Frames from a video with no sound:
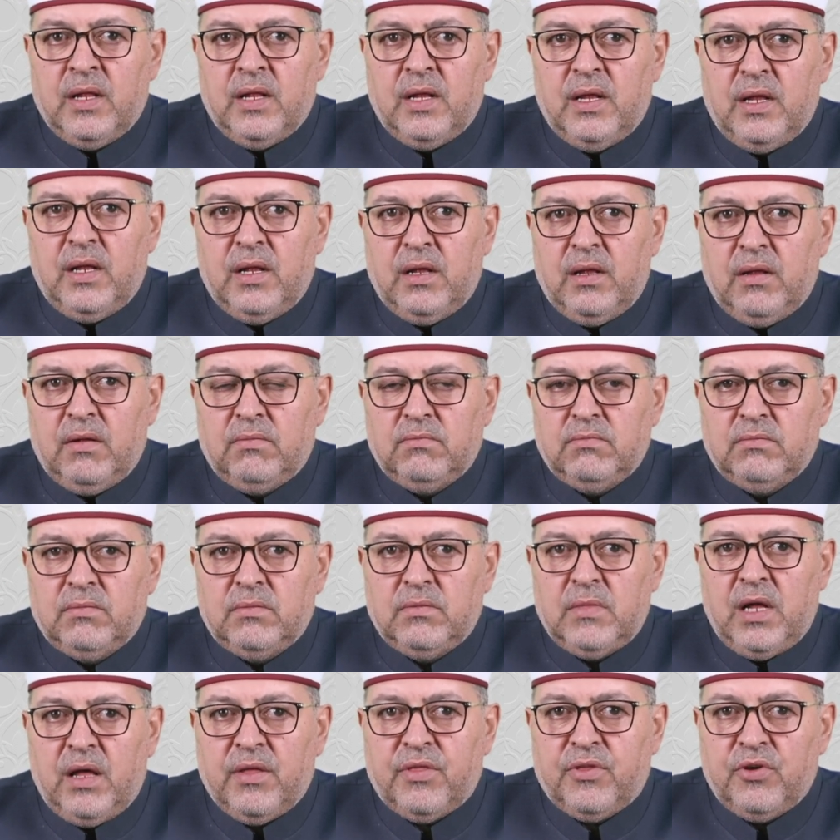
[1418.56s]

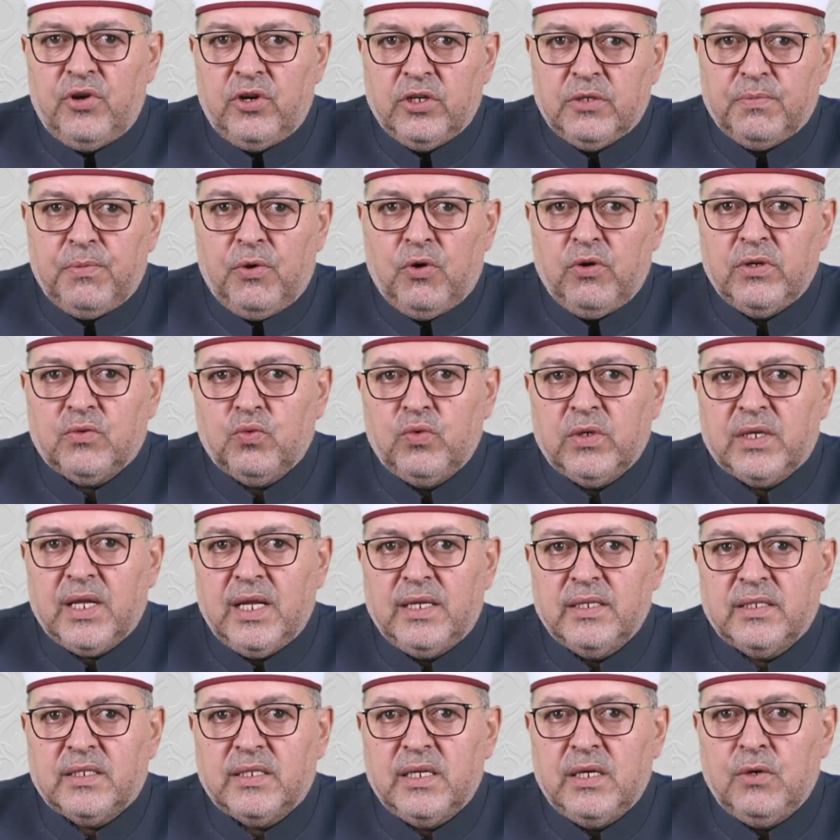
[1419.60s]
A third point, we
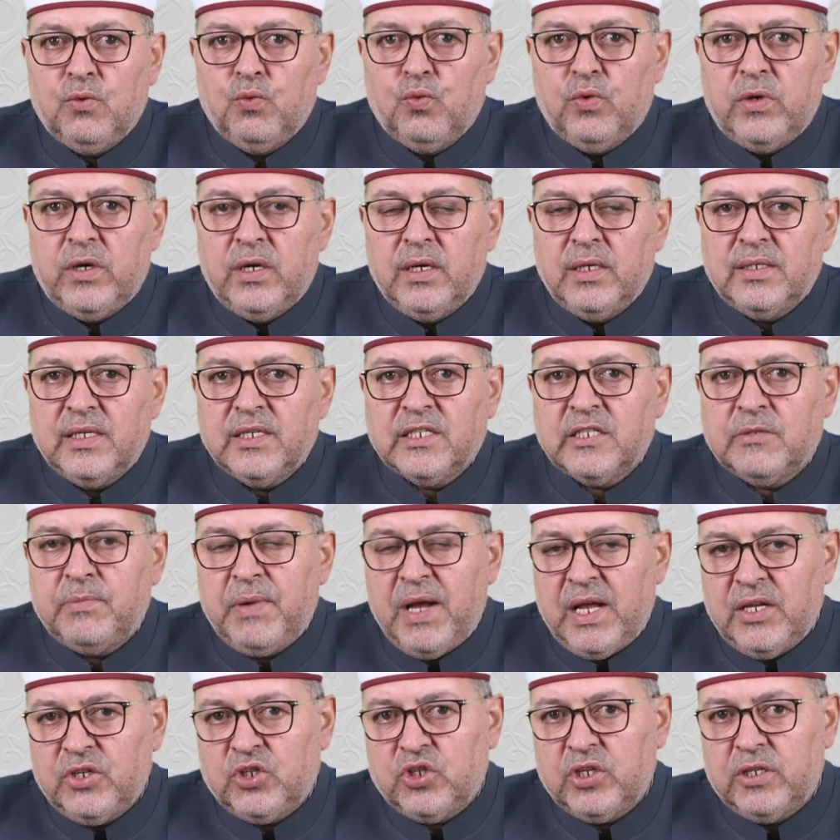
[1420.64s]
can say word
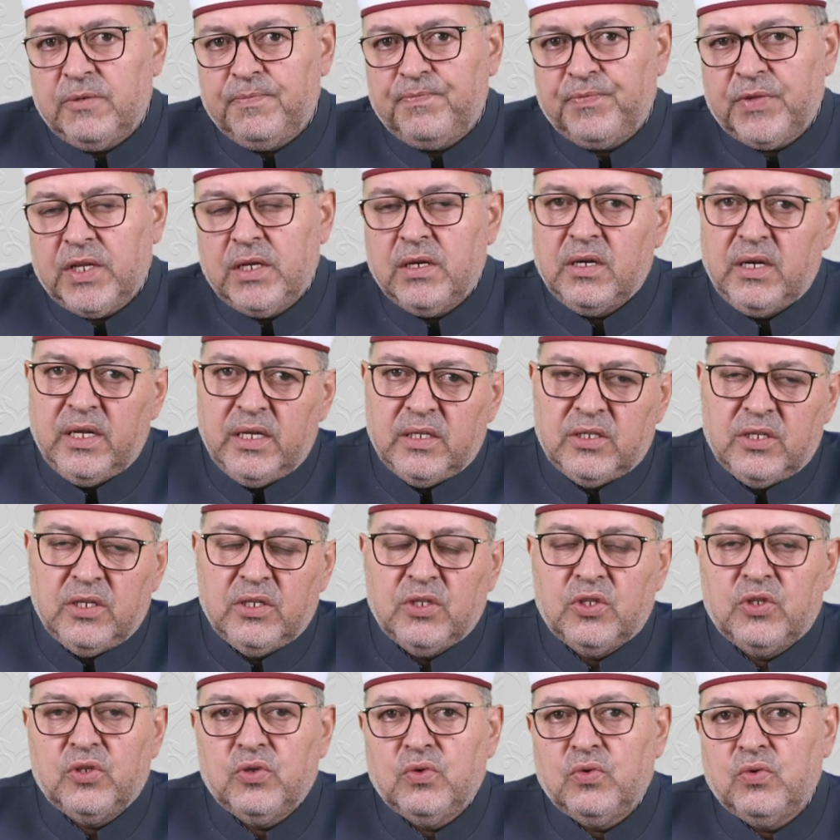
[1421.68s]
expansion
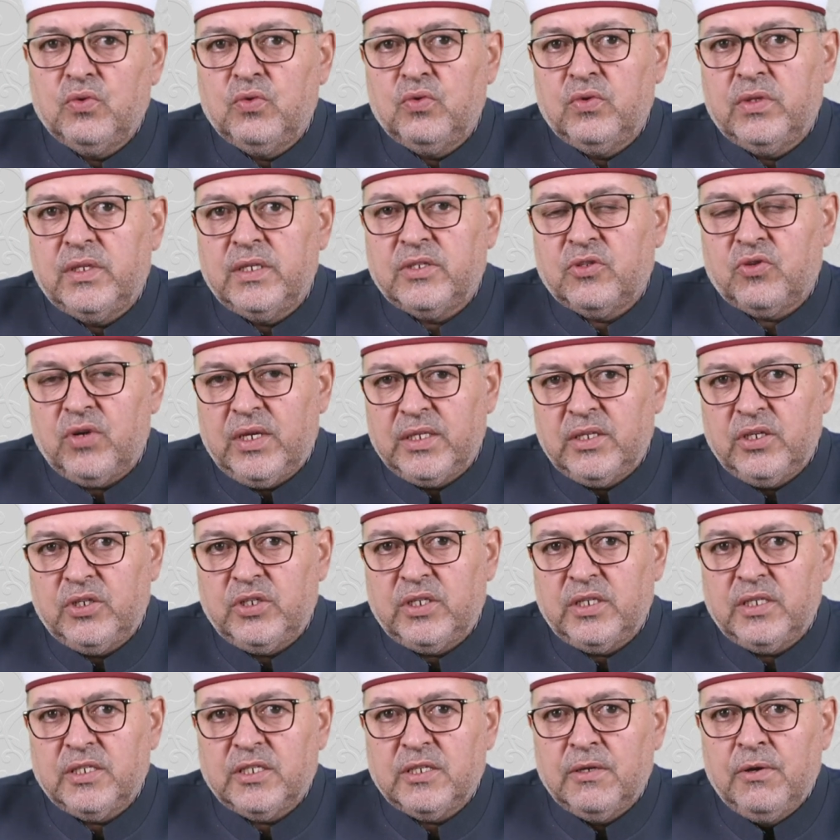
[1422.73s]
related to the
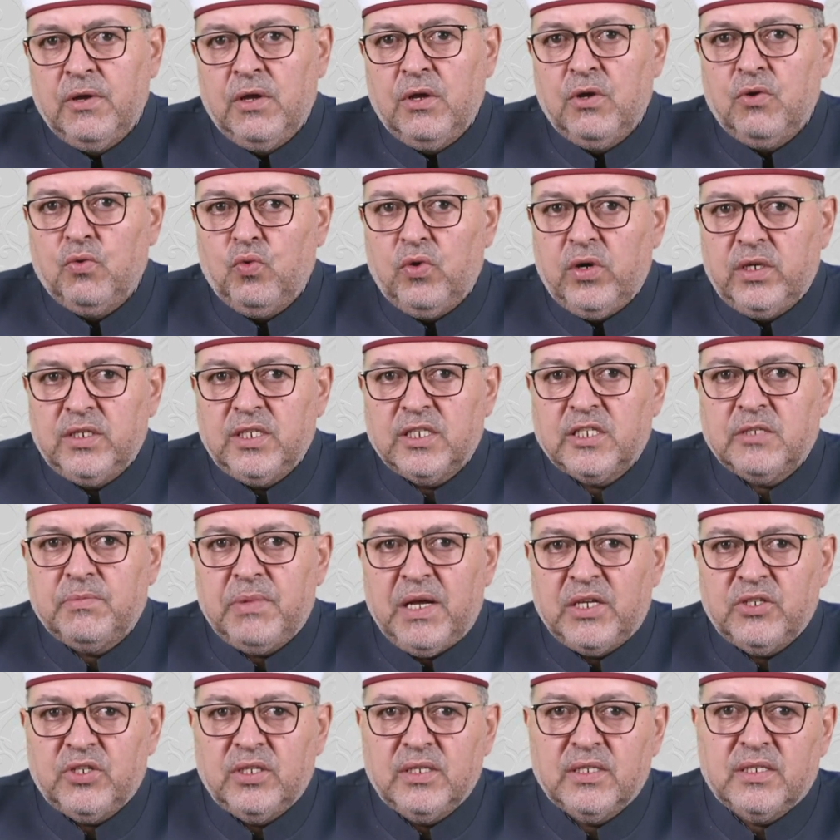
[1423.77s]
strategies. Word
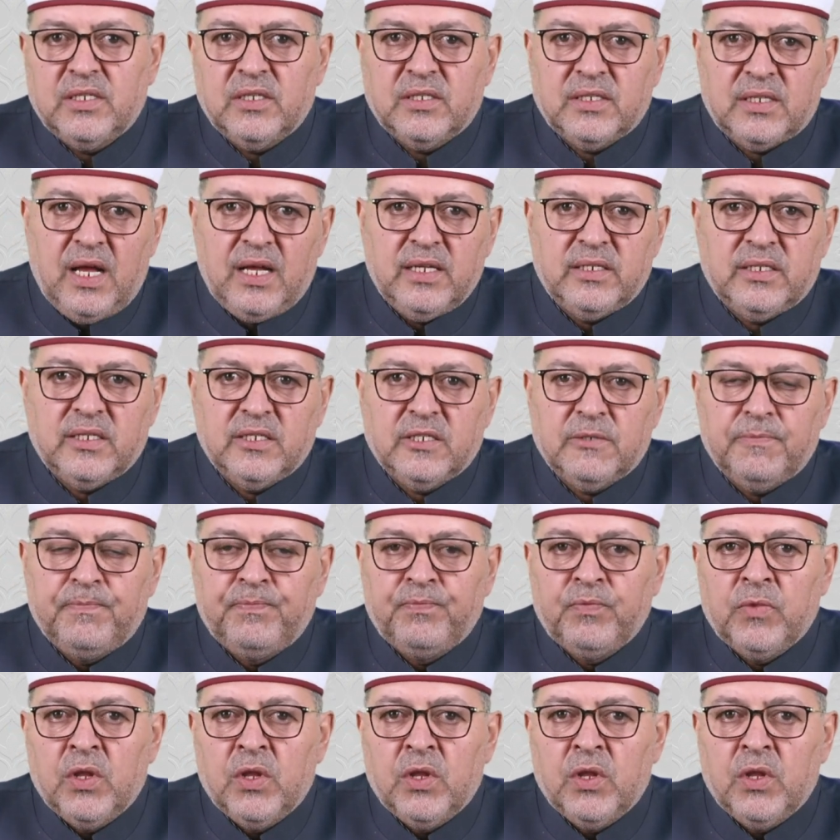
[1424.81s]
expansion exercises.